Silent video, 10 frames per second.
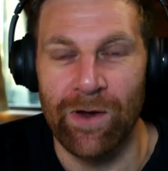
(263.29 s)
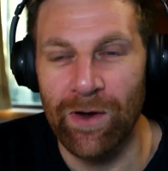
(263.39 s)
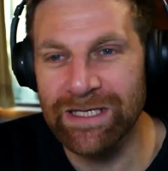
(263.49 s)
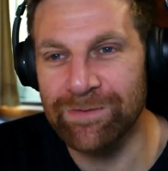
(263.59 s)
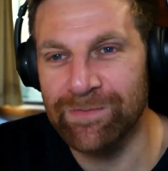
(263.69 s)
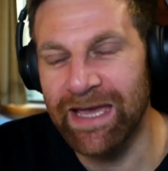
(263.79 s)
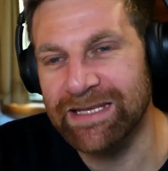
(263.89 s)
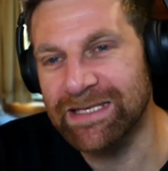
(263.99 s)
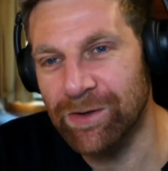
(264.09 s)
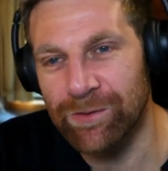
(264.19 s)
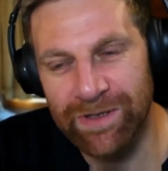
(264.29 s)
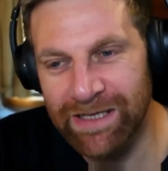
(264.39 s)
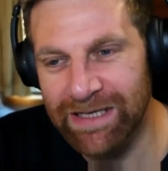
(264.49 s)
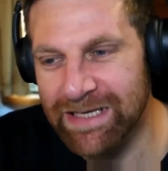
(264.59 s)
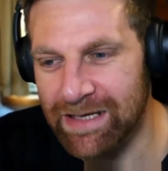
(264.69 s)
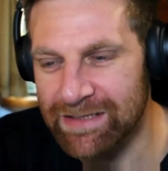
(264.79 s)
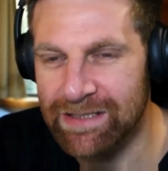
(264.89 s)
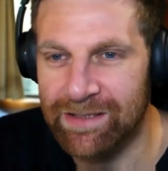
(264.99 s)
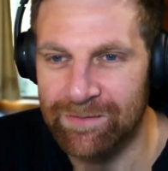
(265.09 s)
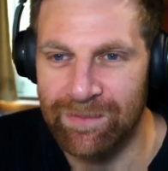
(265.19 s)
Awesome. Yeah. So let's get into
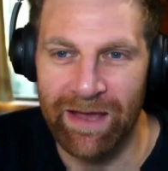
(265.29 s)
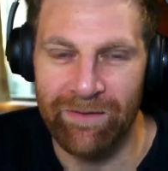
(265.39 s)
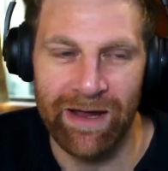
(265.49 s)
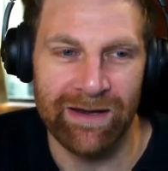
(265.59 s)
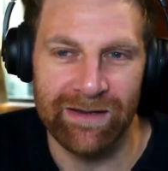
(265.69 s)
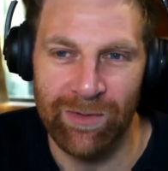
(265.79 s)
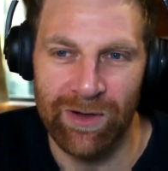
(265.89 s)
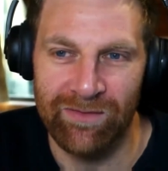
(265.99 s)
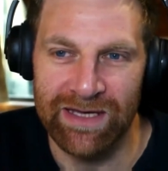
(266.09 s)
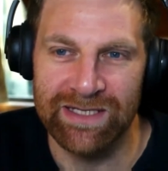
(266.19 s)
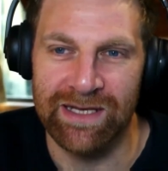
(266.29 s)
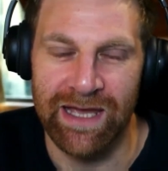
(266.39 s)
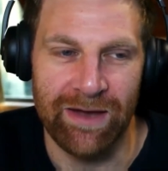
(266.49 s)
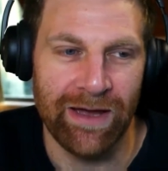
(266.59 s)
the background and the motivation now.